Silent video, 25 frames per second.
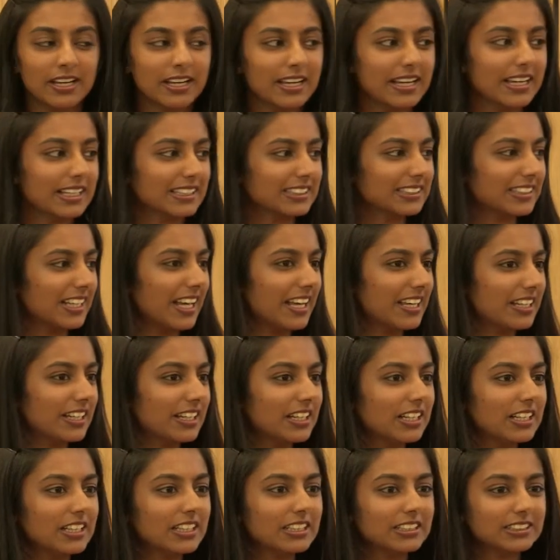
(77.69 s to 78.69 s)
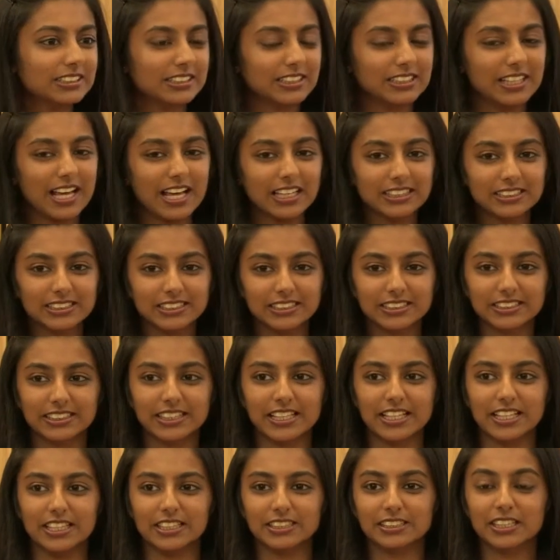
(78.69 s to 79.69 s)
It's like senescence
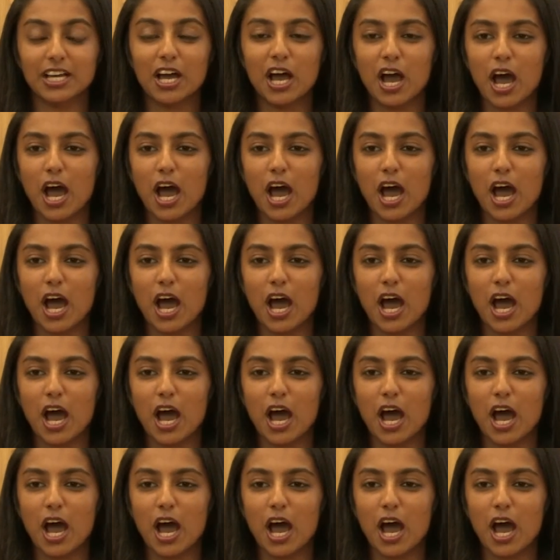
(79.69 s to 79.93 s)
is